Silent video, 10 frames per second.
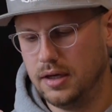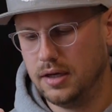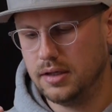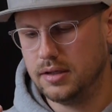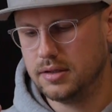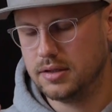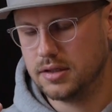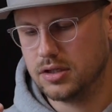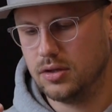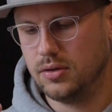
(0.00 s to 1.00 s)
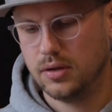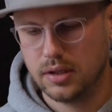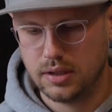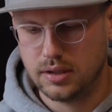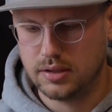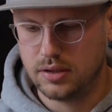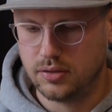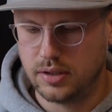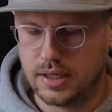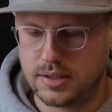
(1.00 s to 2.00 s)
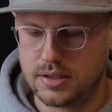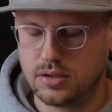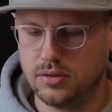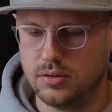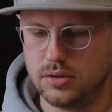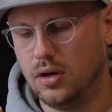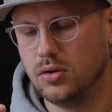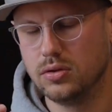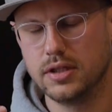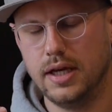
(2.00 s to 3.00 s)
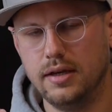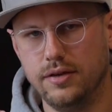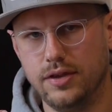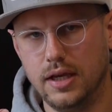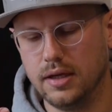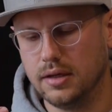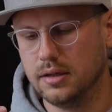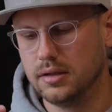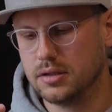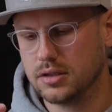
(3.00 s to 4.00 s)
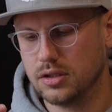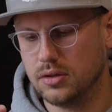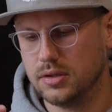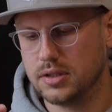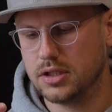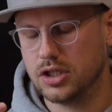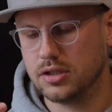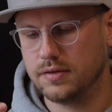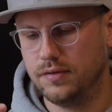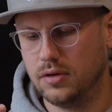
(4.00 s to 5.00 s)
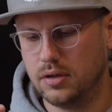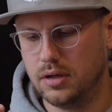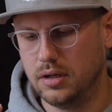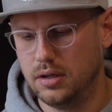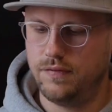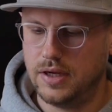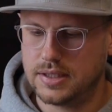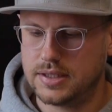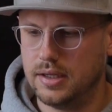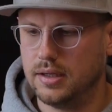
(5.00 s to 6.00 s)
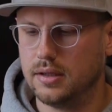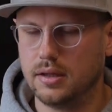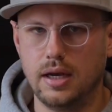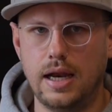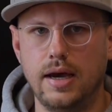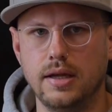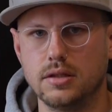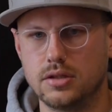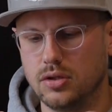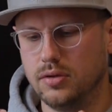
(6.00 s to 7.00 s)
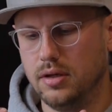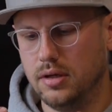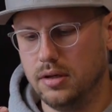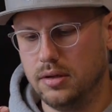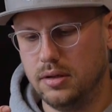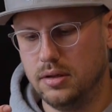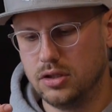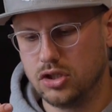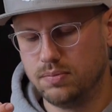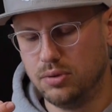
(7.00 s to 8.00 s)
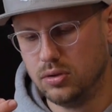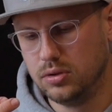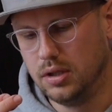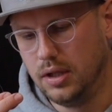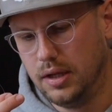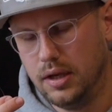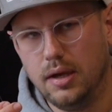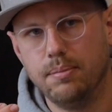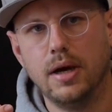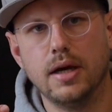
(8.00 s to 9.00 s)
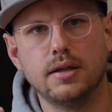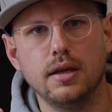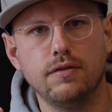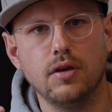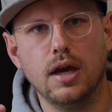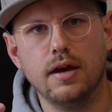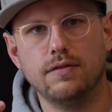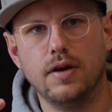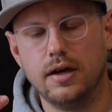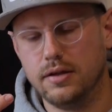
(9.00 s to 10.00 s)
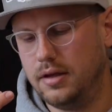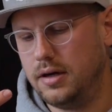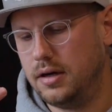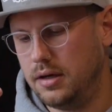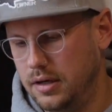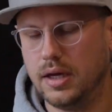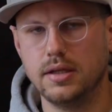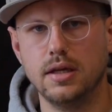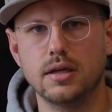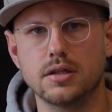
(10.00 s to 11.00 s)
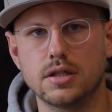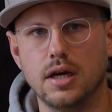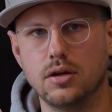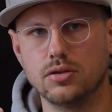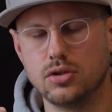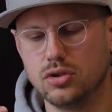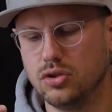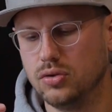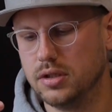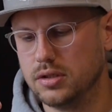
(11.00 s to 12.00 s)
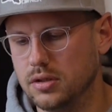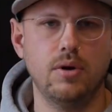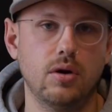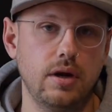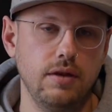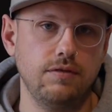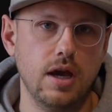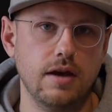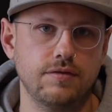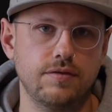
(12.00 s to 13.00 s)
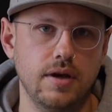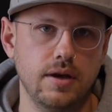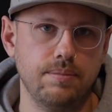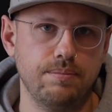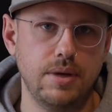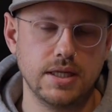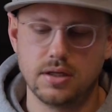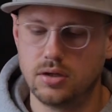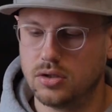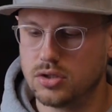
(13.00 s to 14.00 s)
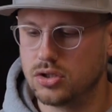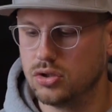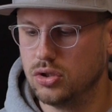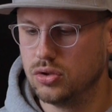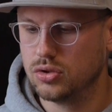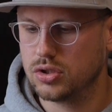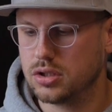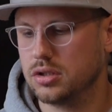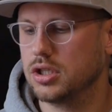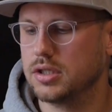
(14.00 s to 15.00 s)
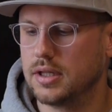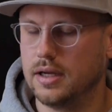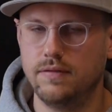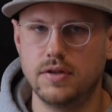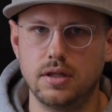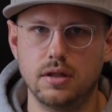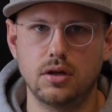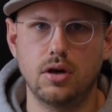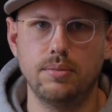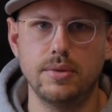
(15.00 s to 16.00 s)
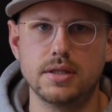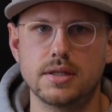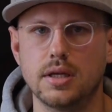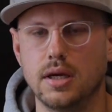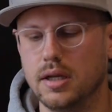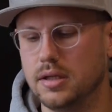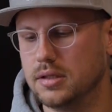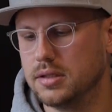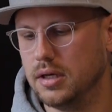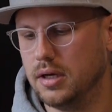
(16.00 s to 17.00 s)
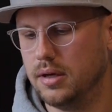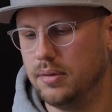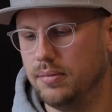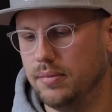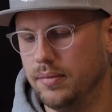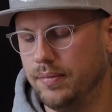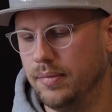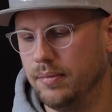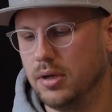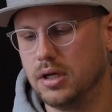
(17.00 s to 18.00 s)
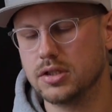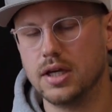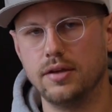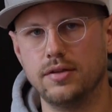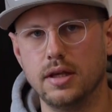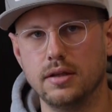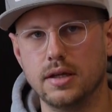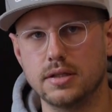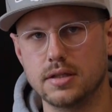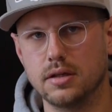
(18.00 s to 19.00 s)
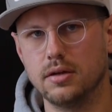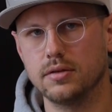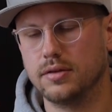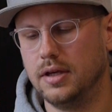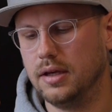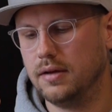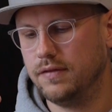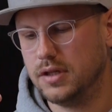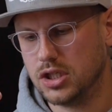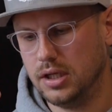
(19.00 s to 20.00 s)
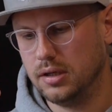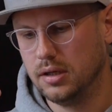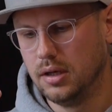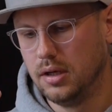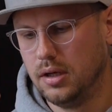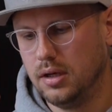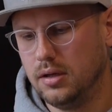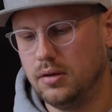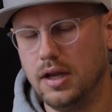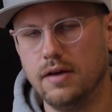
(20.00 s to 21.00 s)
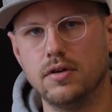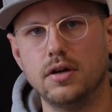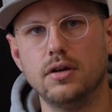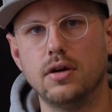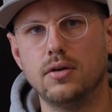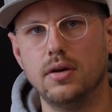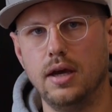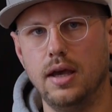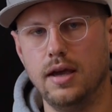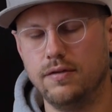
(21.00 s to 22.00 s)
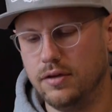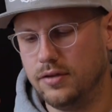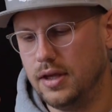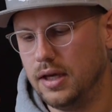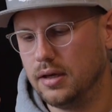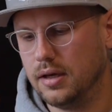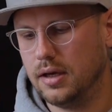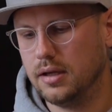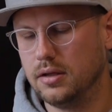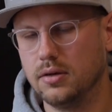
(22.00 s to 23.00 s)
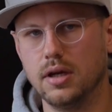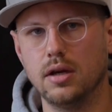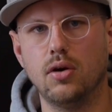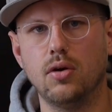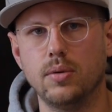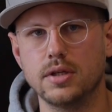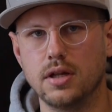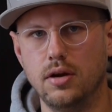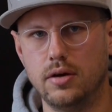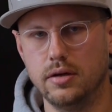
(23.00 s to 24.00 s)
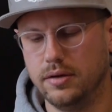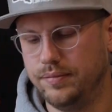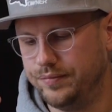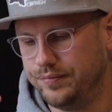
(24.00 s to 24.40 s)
and so it don't have to hold anything. So it's just for fixing the line to the spool. But if you have other ideas how to do it, or if you have better knots to use, just leave it in the comments. And because I think that's the good thing in fishing, you never know everything and you can always learn.